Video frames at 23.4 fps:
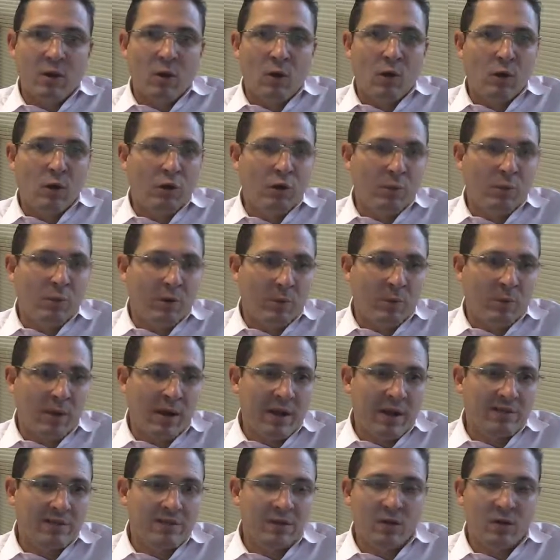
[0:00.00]
or human
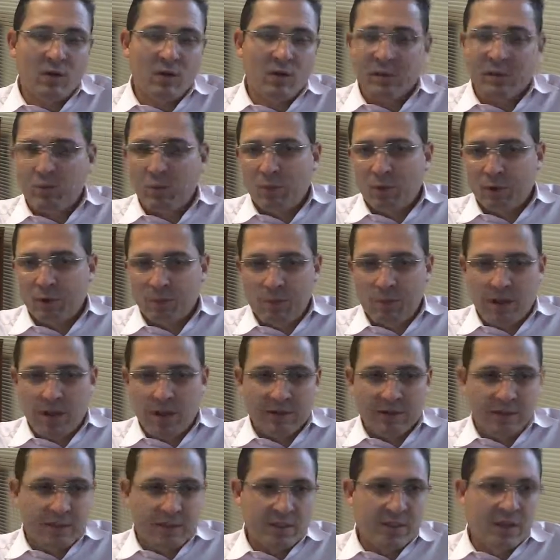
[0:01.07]
rights or employer
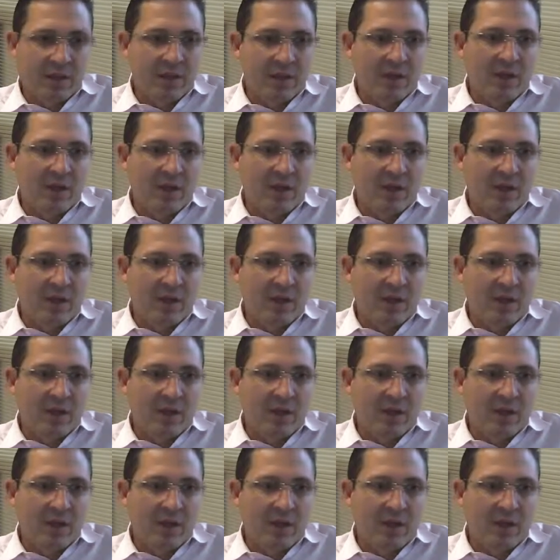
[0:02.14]
rights.